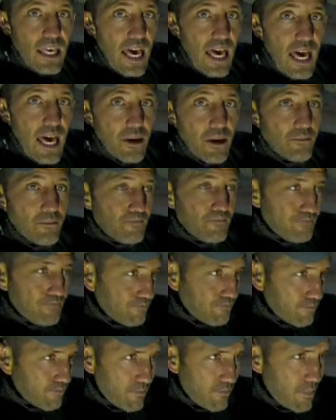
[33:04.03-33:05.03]
they can,
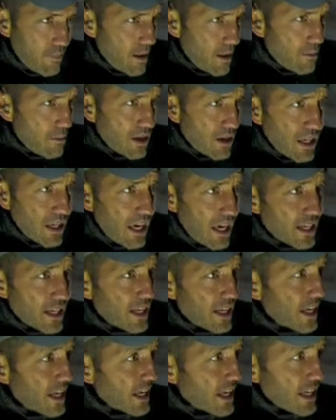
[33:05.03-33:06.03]
but
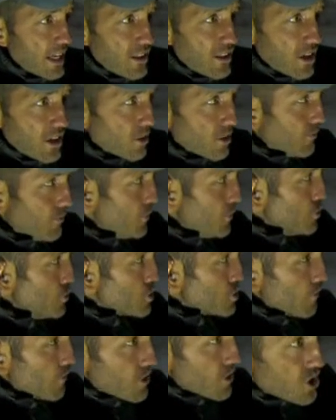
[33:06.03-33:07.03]
again, in the
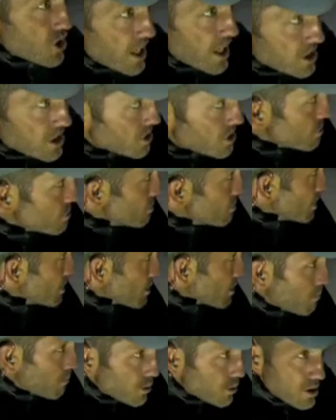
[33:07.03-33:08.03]
confusion of a chase through
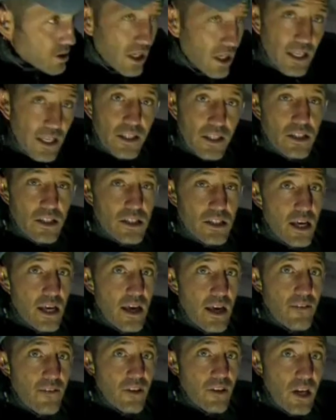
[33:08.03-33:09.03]
thick bush like this,
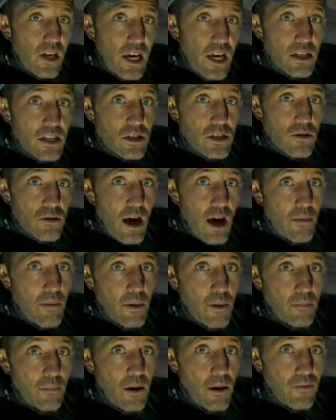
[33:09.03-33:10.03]
the lions
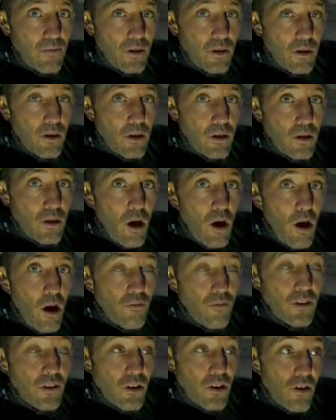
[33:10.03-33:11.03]
grab a buffalo
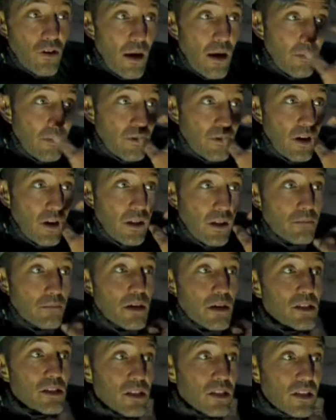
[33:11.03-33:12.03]
calf and grab it around the
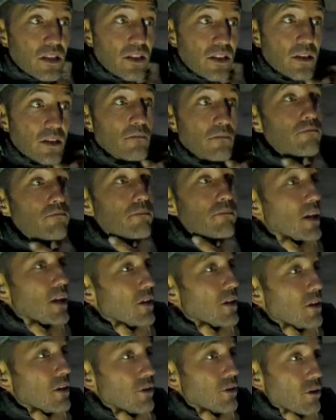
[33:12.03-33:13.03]
muzzle and the,
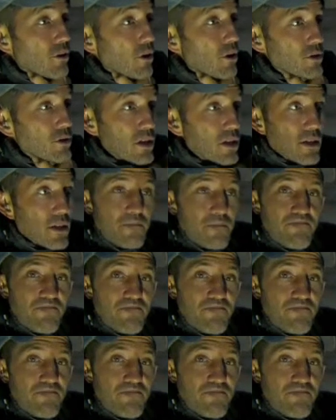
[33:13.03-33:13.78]
and the throat